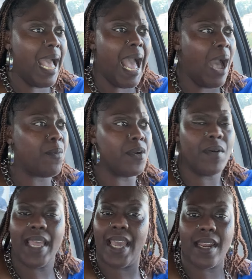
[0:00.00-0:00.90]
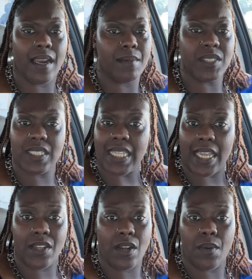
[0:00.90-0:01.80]
I went on ahead and I'm just
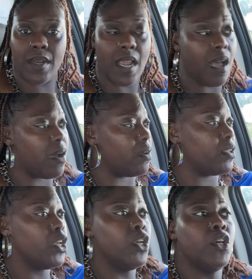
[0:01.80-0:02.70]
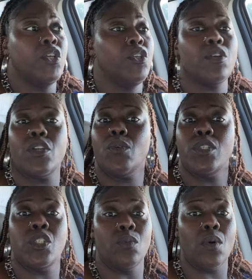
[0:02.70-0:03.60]
like, you know what? Nah, you can do
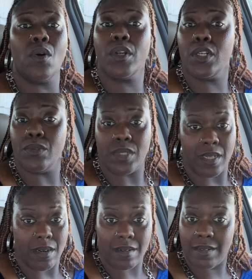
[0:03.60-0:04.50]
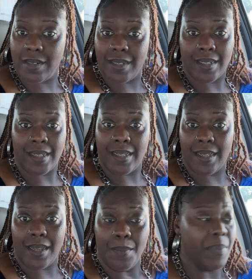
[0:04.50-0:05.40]
what you want to do, sir.
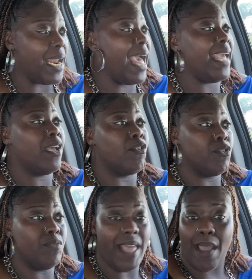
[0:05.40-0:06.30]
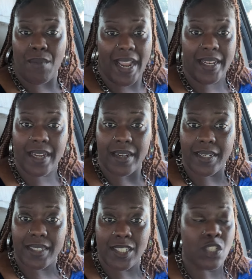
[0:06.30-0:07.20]
But I ain't going to do that right
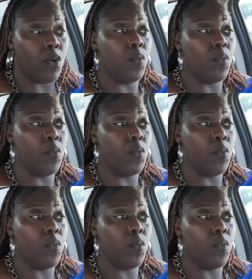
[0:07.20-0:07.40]
there. So